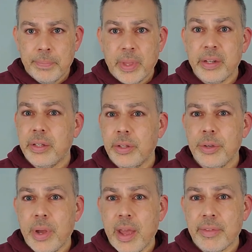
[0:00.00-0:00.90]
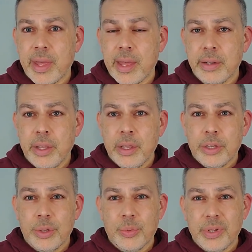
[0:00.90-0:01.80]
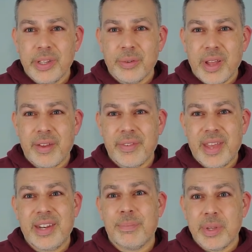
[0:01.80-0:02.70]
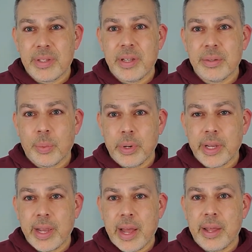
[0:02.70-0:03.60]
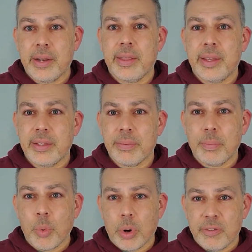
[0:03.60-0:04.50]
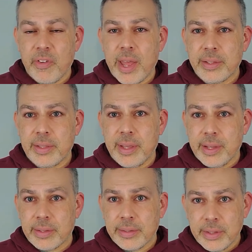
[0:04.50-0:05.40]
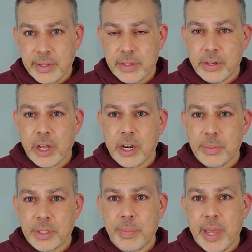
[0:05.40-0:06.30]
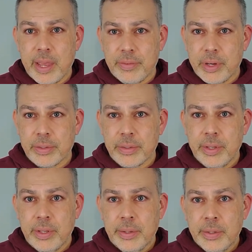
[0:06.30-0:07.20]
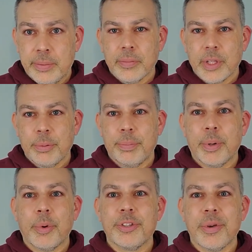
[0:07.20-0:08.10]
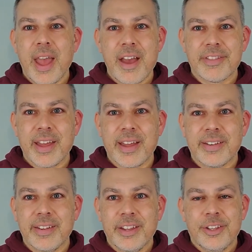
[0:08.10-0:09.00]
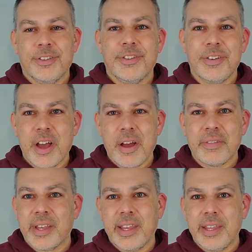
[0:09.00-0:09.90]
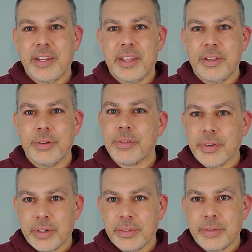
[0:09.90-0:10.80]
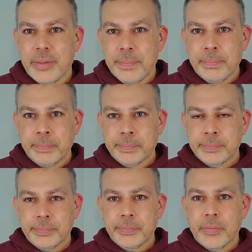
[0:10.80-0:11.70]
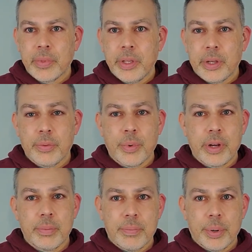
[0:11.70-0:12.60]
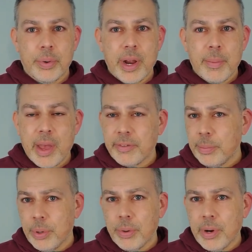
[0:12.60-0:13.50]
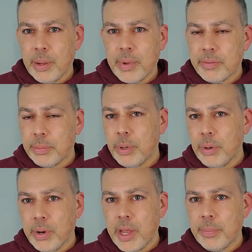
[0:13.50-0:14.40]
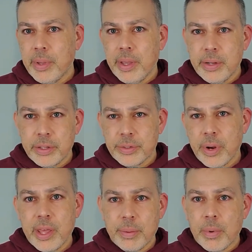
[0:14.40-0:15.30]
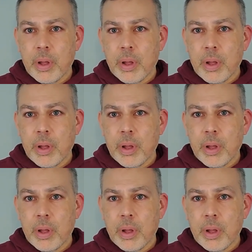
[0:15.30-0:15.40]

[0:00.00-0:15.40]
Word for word: until you have that, you really don't have any business working on these more advanced things, these autonomous behaviors. But once you have that, you now have the key to the universe. You can write program after program after program and just try them